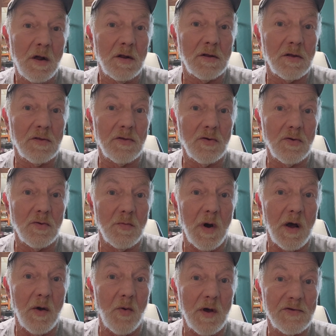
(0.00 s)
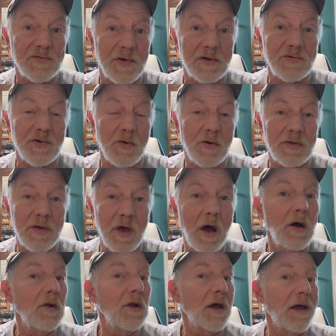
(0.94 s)
to do my Wednesday show and
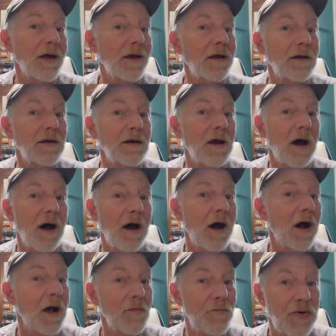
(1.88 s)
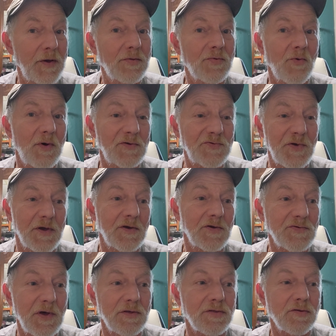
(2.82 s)
tell, and I picked Wednesday
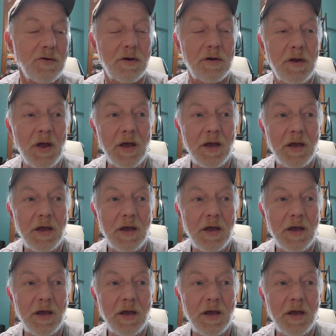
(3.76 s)
because I thought